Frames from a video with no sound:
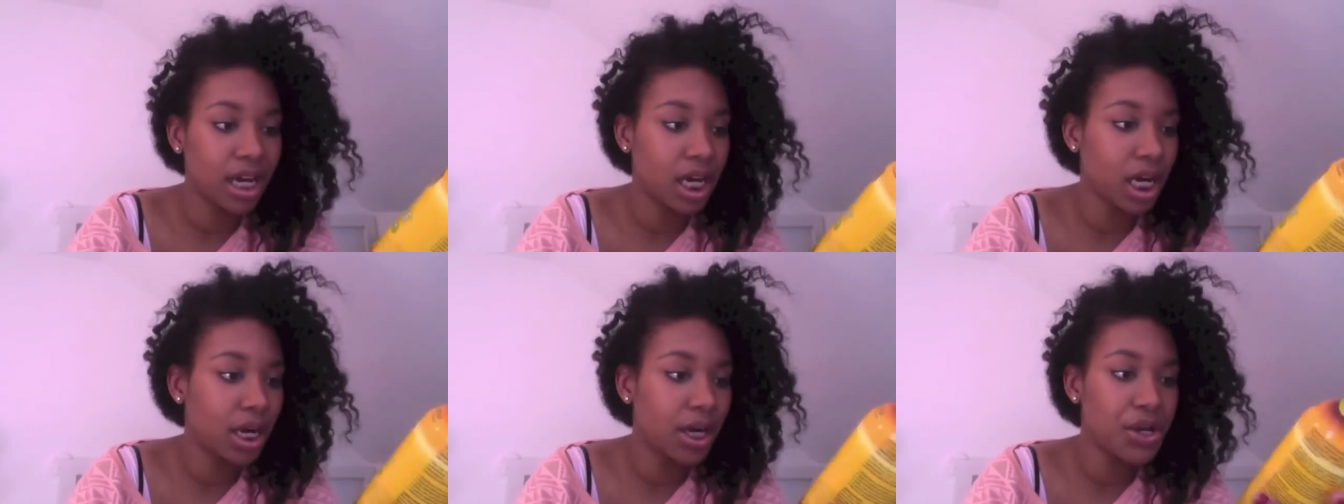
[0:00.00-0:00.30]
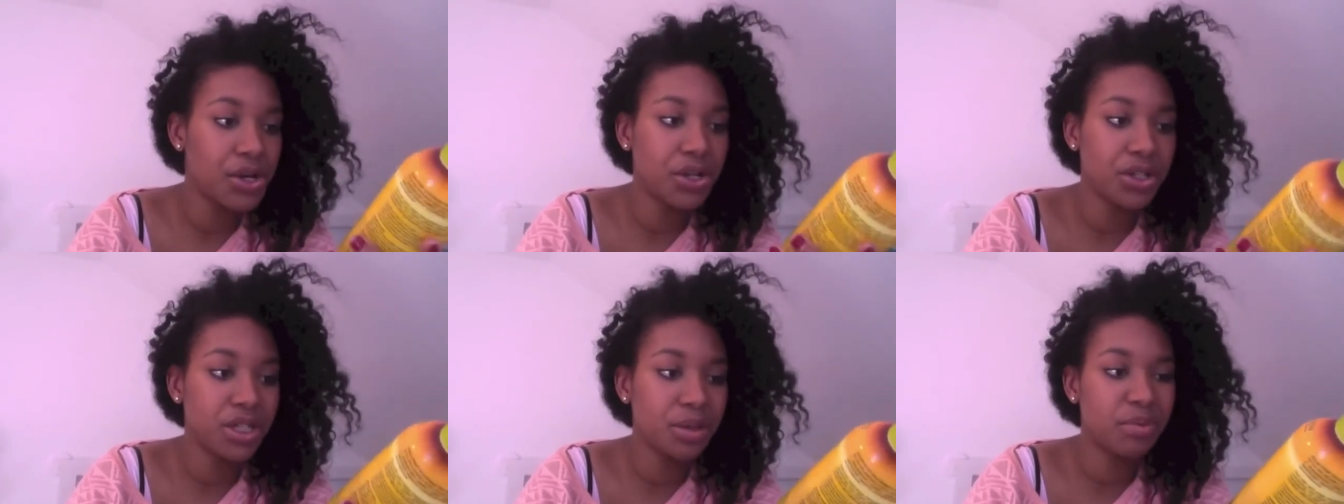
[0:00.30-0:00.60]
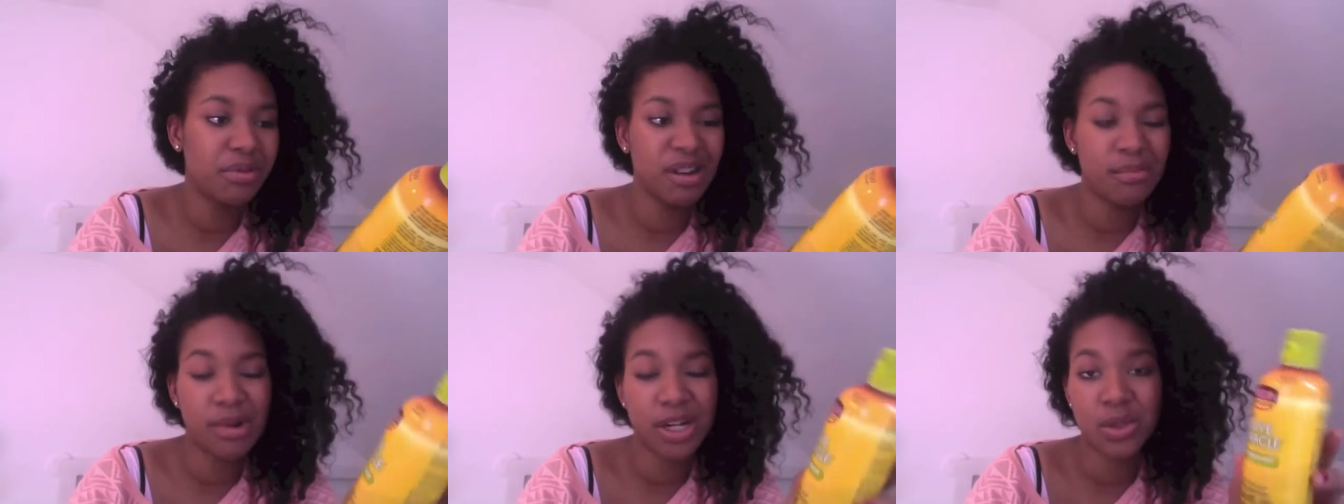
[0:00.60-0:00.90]
I use it
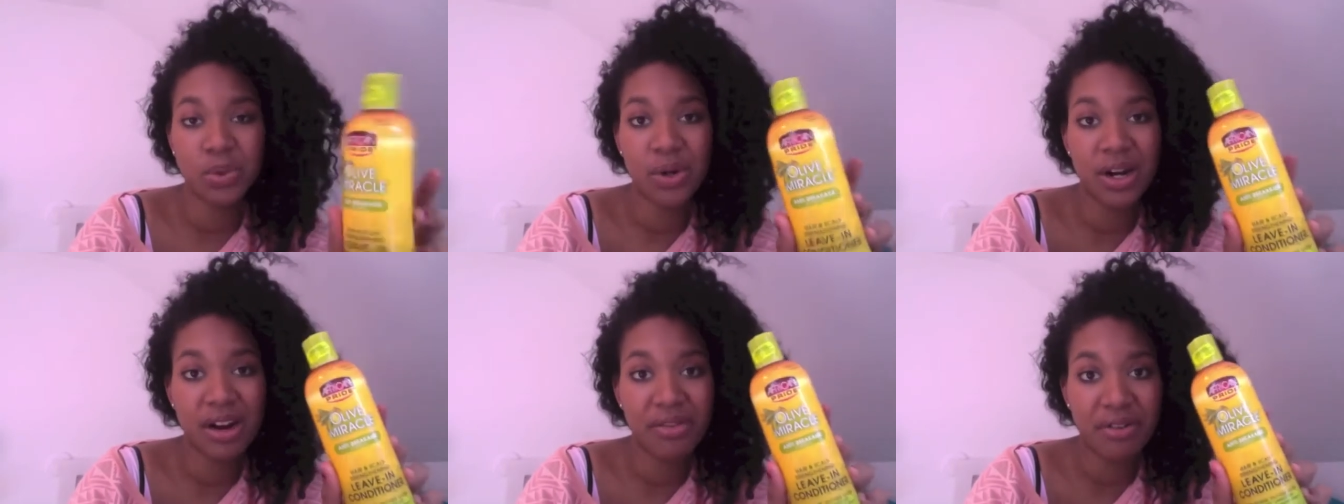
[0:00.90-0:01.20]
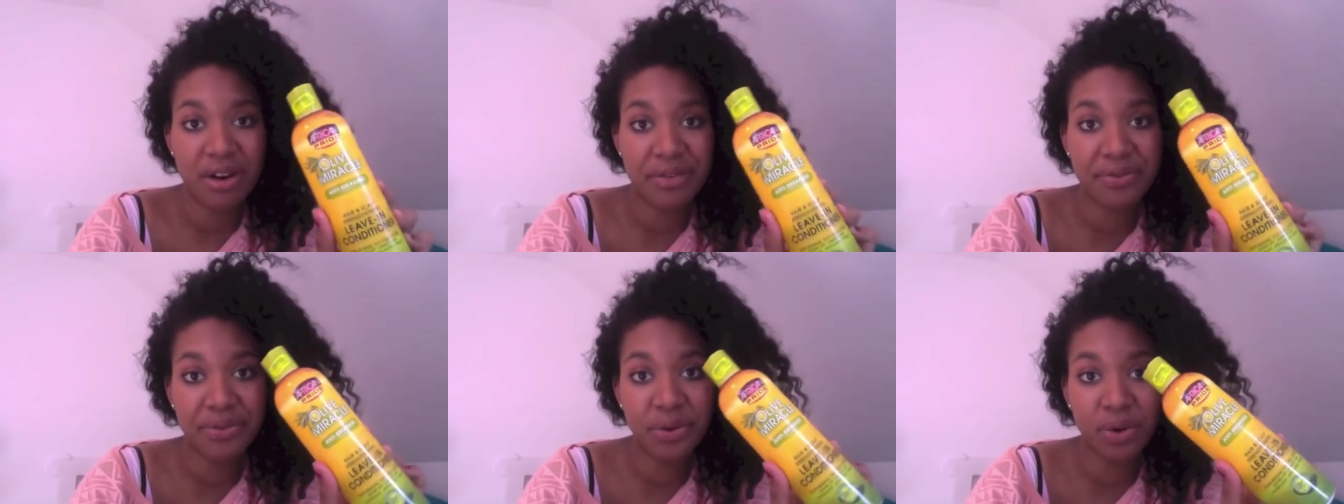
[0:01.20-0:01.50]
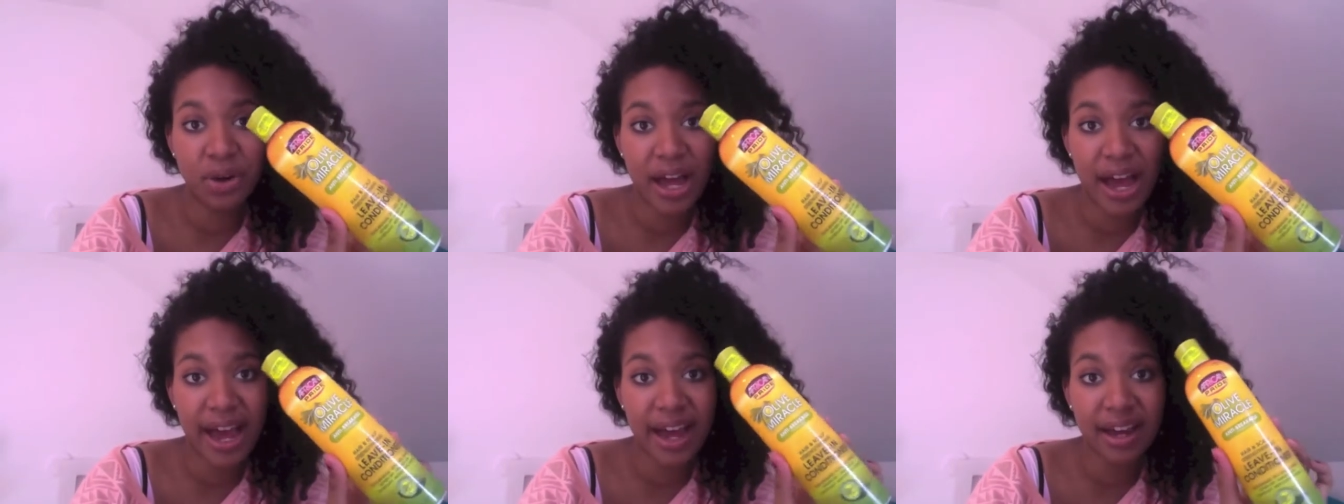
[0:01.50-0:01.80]
pretty much whenever I
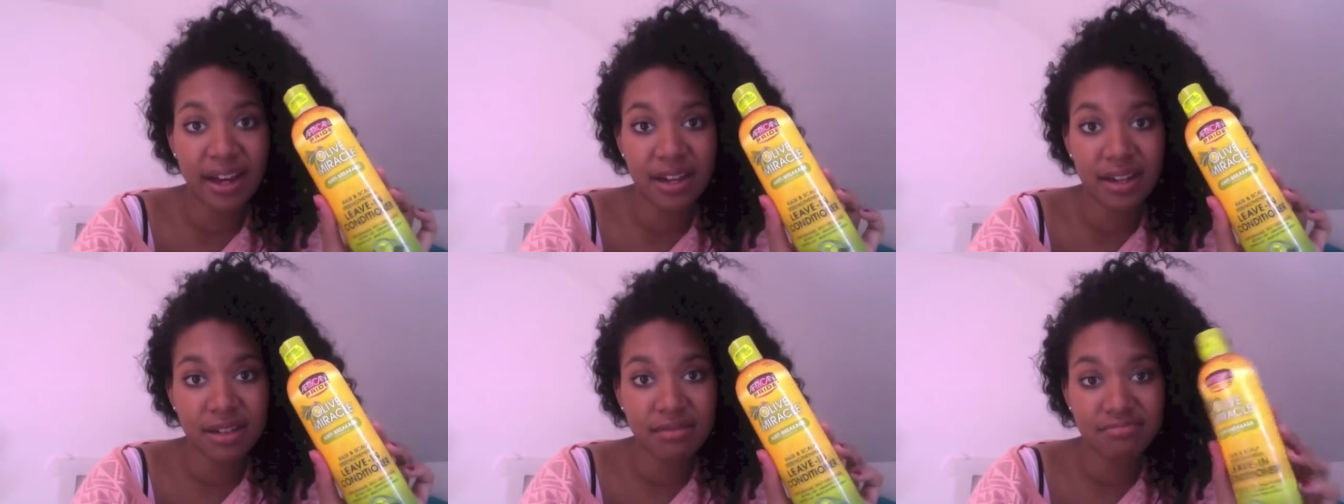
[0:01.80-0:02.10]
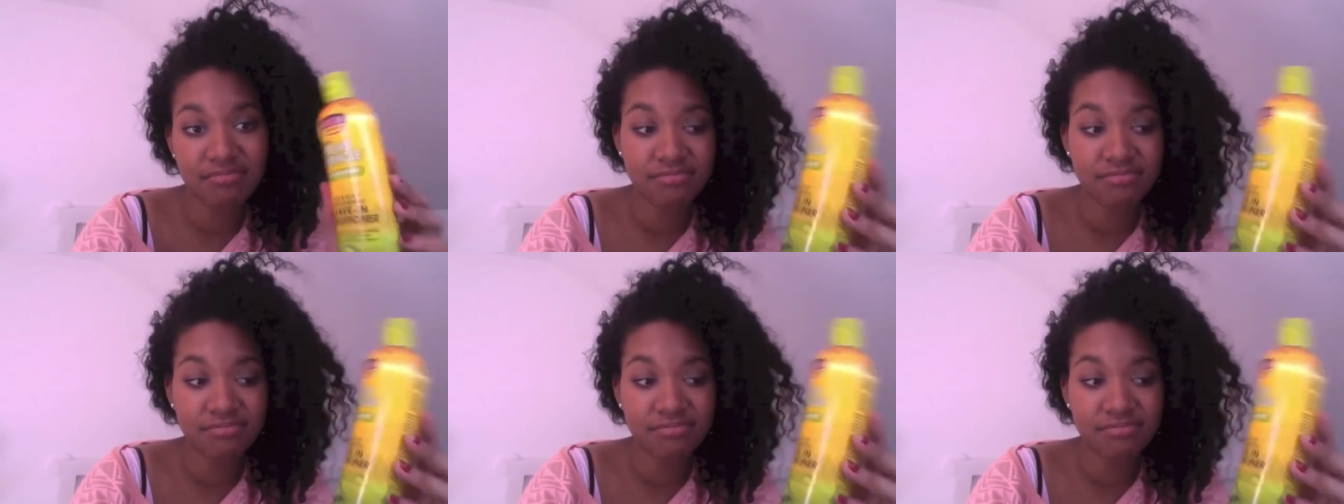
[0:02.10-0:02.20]
feel like.